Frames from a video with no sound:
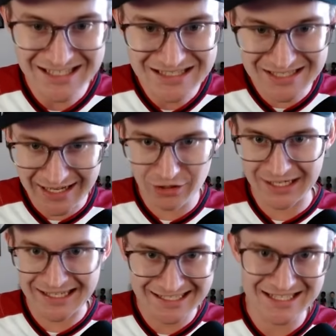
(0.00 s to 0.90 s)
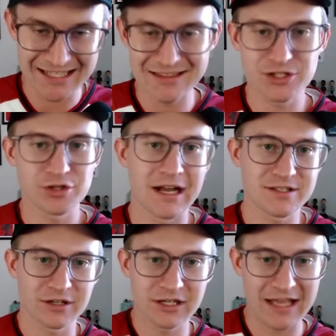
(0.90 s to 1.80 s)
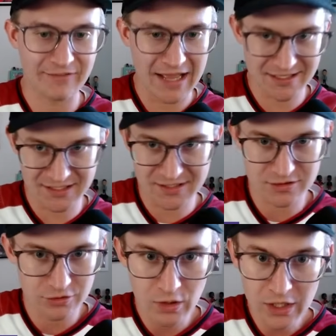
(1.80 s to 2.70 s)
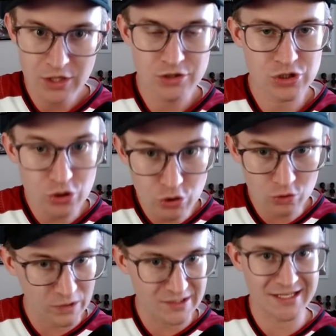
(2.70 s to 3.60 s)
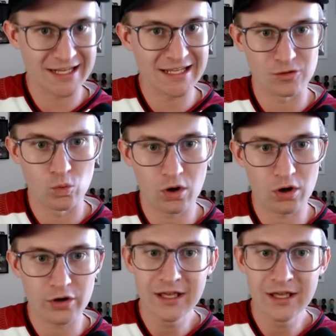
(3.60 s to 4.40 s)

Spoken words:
insider content that you guys are going to have access to soon once I get the word.